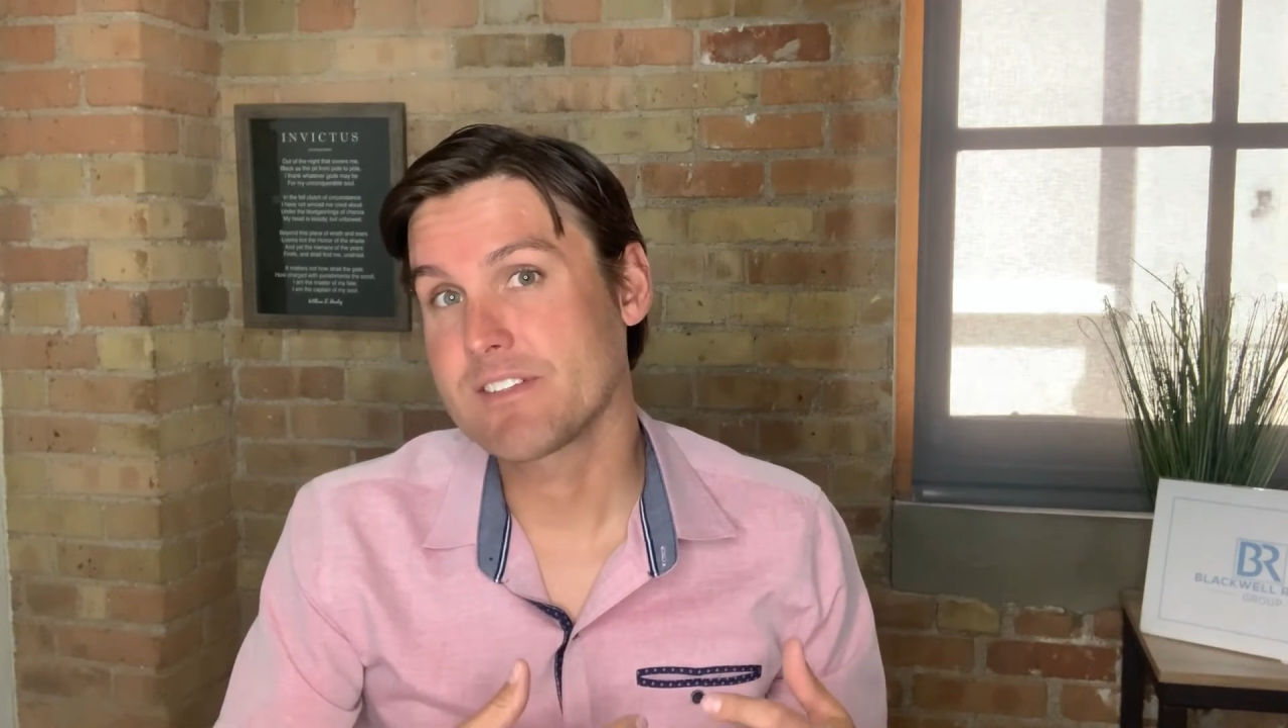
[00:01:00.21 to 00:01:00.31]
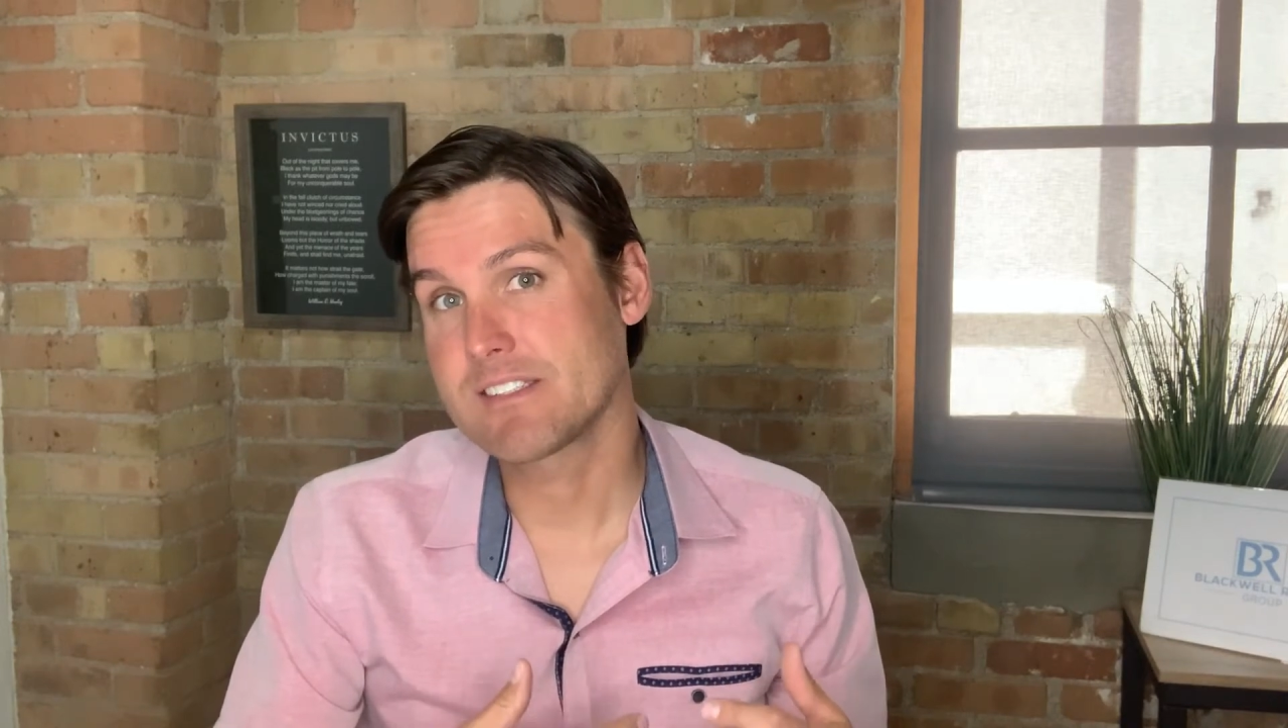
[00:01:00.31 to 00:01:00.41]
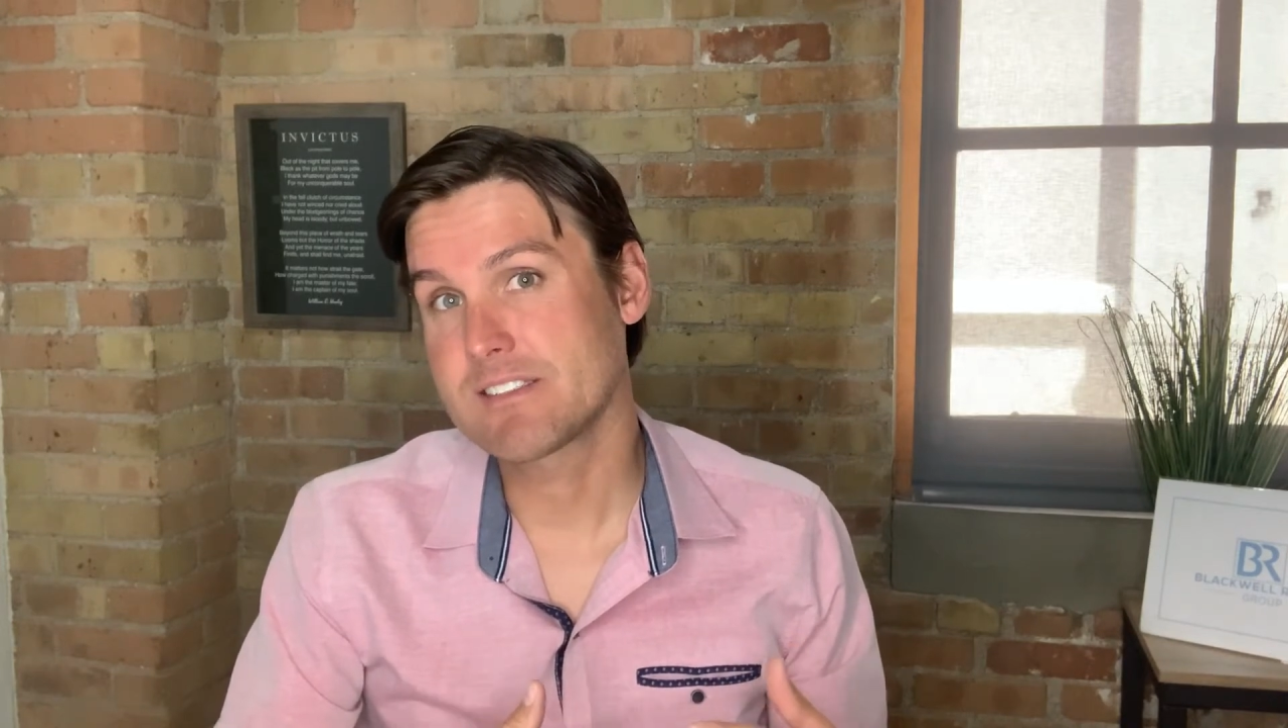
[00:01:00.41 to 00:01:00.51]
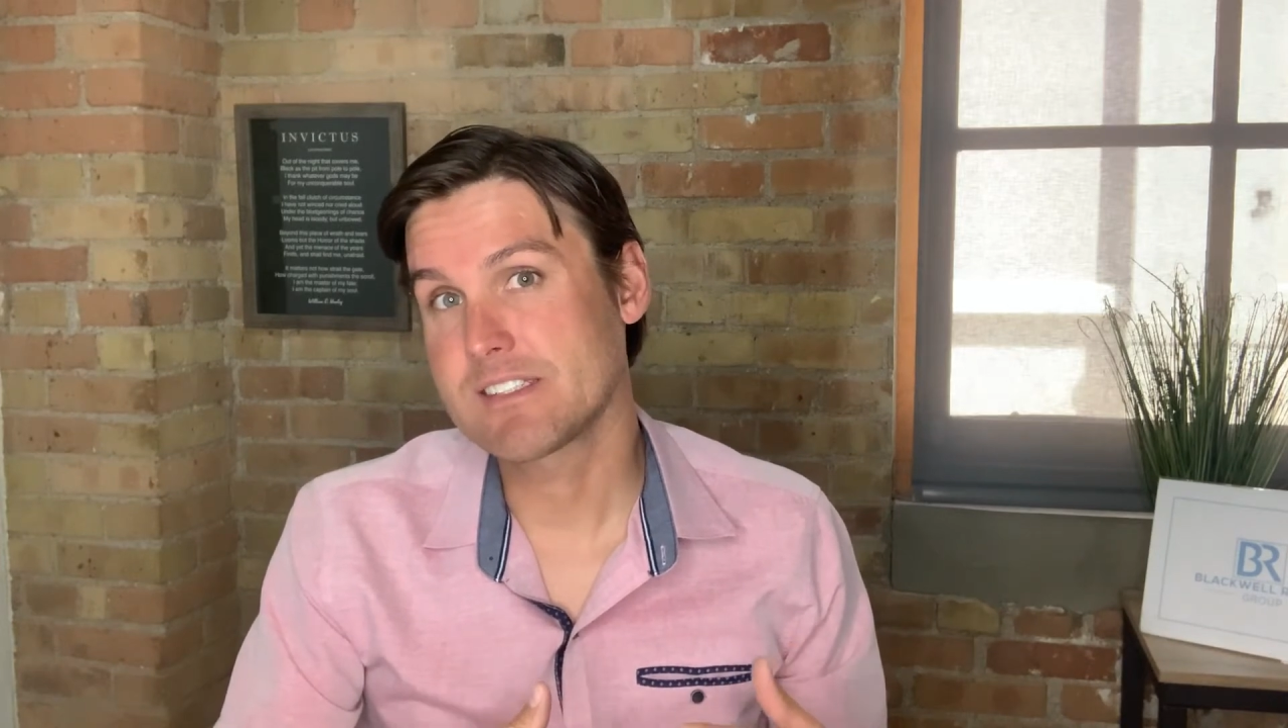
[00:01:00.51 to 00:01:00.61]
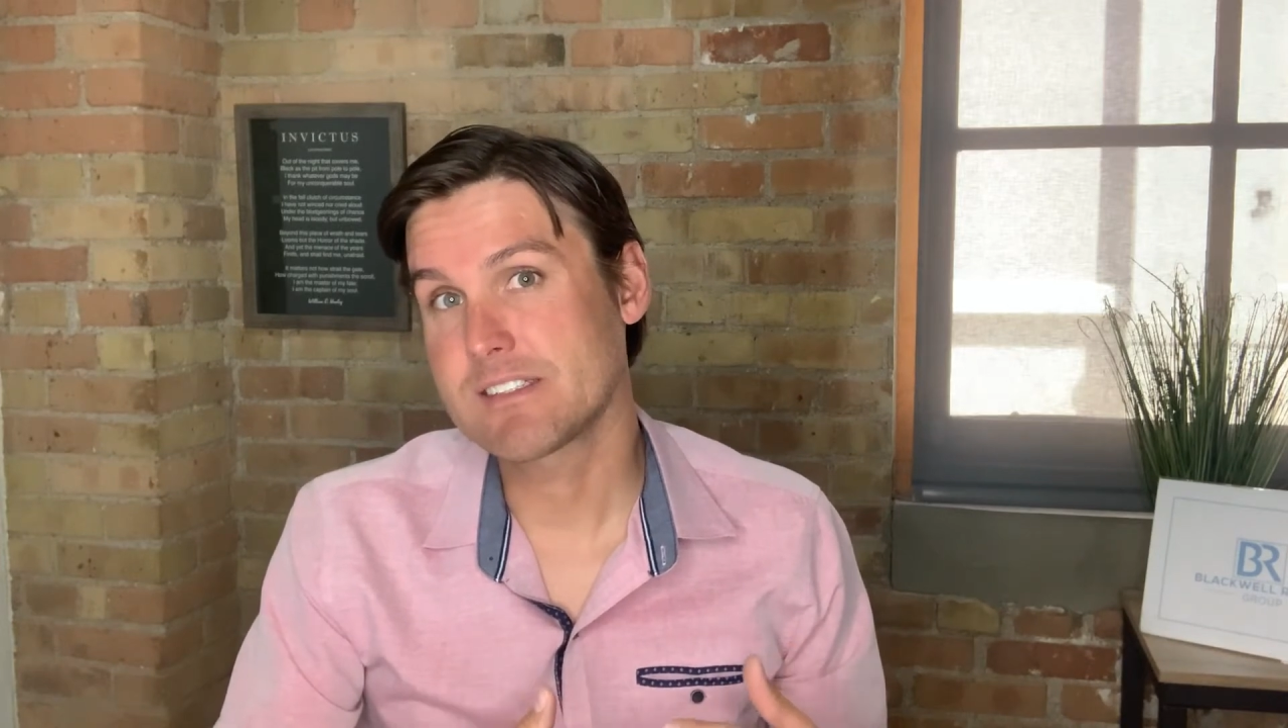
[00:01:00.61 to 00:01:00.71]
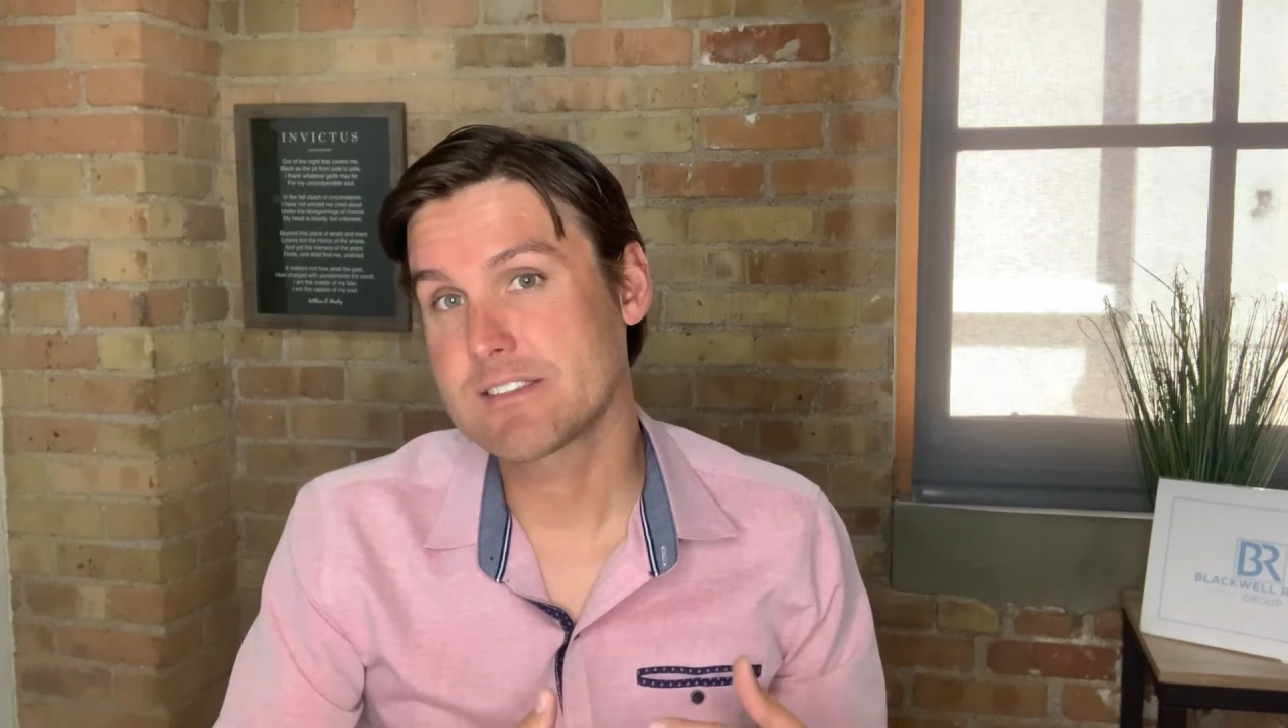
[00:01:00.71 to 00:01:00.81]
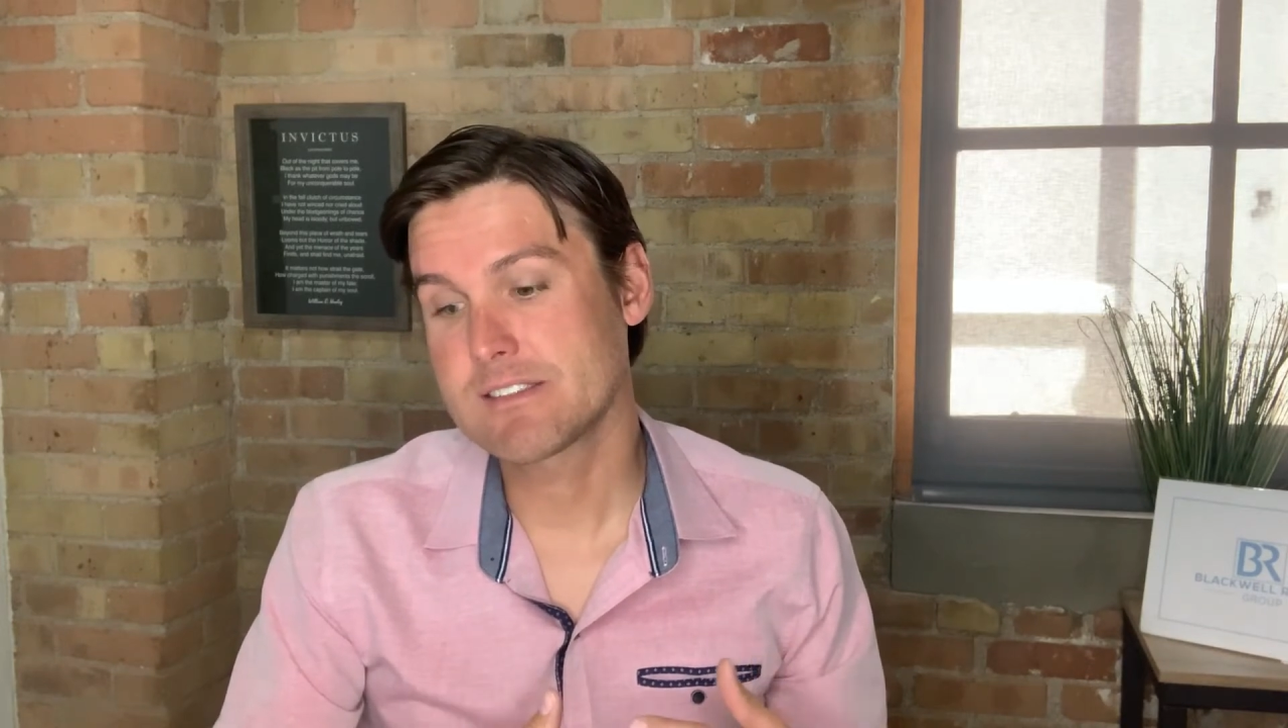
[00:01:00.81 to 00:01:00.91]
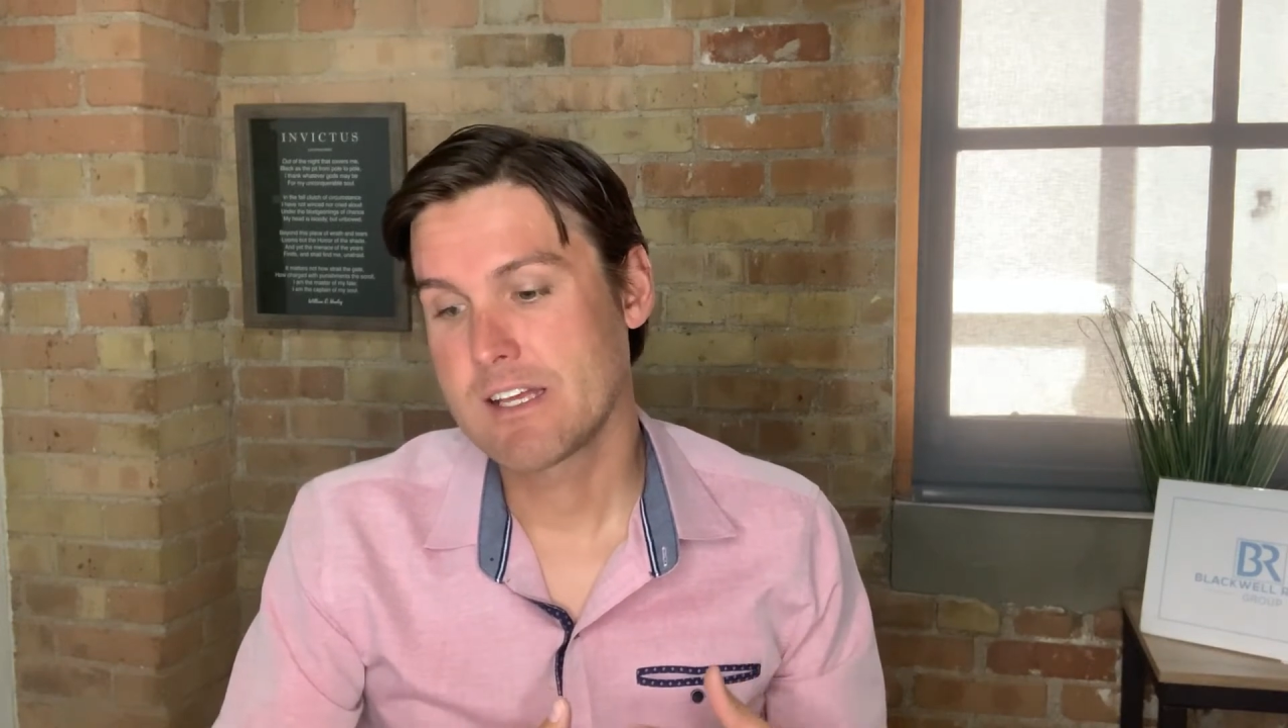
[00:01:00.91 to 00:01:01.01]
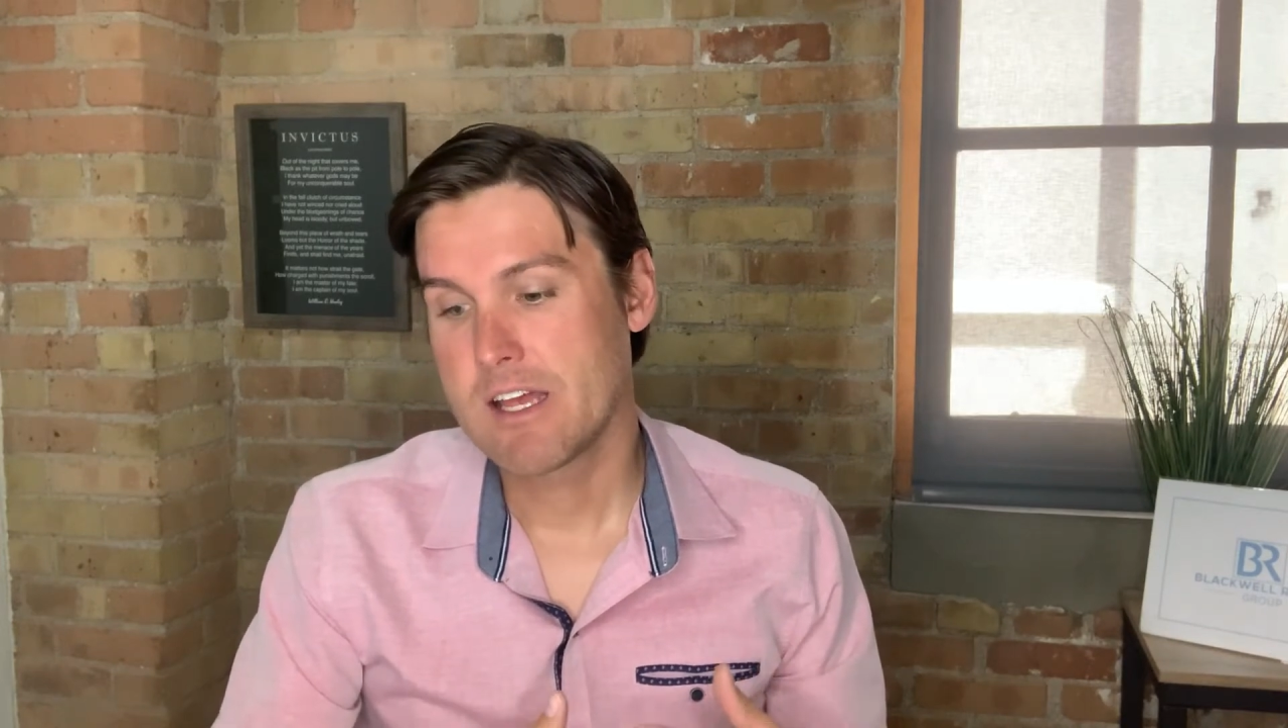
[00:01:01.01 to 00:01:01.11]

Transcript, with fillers: listings.